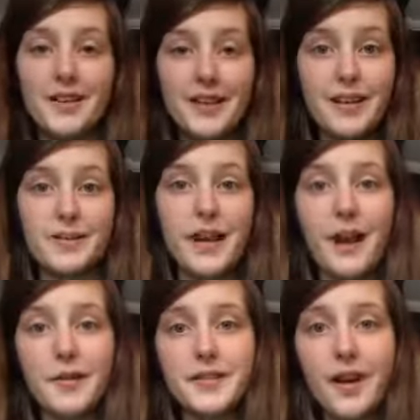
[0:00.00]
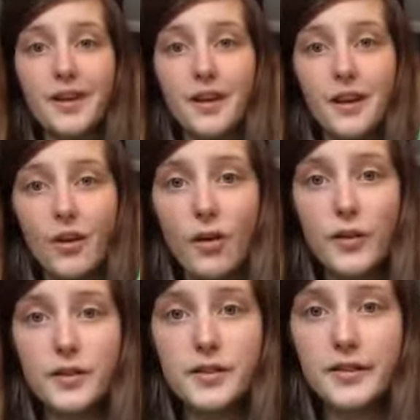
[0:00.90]
I said it was a house, and although
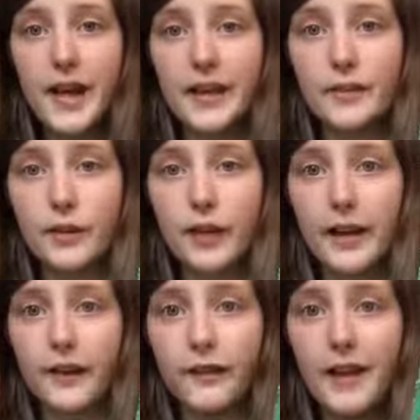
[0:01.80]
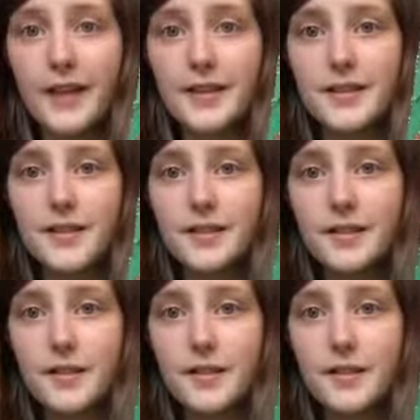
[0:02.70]
it does kind of look like a face,